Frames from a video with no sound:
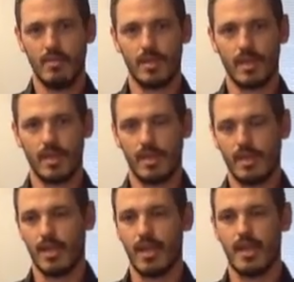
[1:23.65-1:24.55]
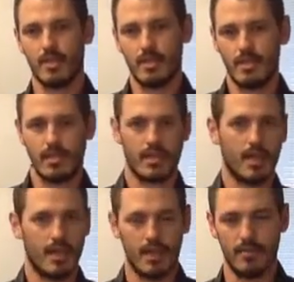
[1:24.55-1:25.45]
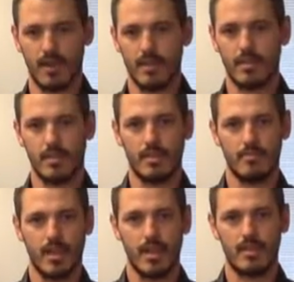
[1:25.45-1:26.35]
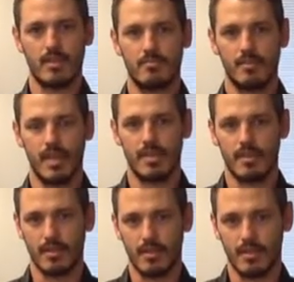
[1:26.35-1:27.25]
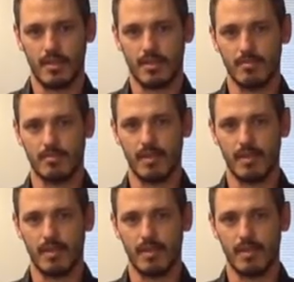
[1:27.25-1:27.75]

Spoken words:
we can get a large cardiovascular demand placed on the system,